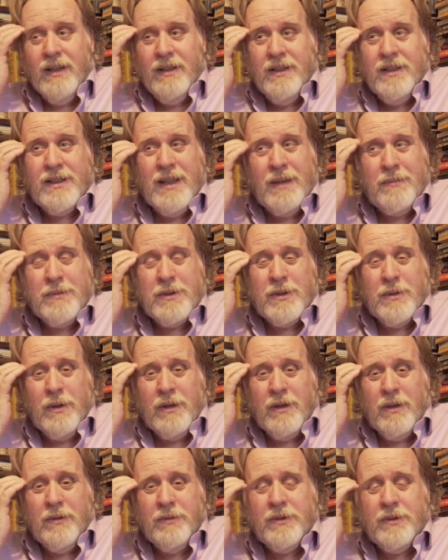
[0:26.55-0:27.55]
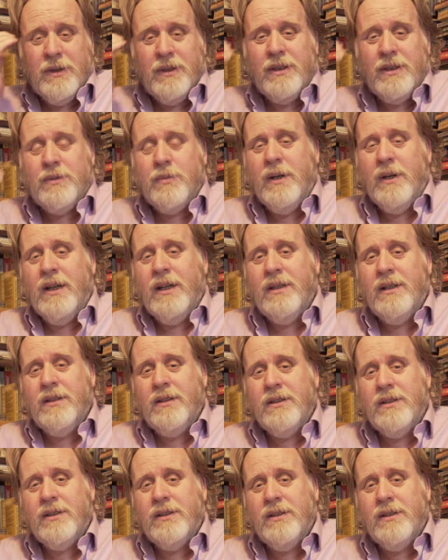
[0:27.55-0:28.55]
This happens quite often. It's where
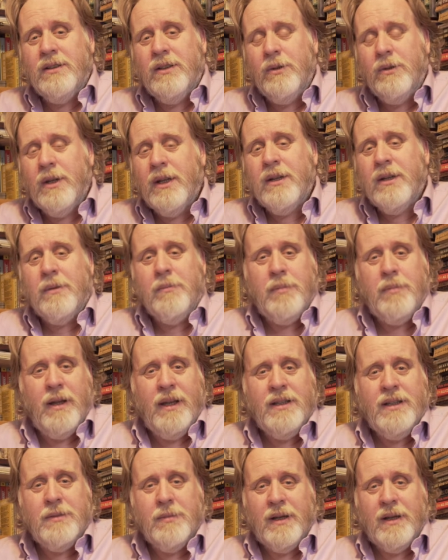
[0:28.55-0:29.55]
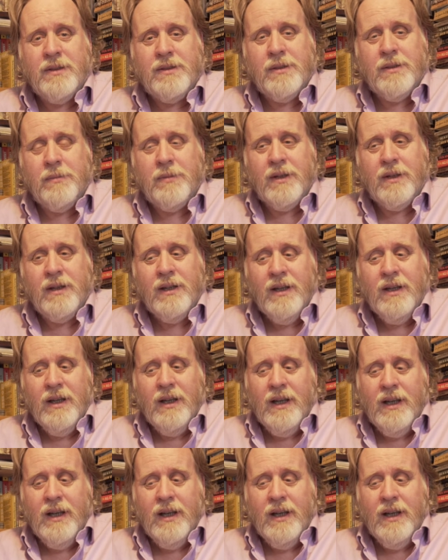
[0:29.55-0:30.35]
you get a complaint about something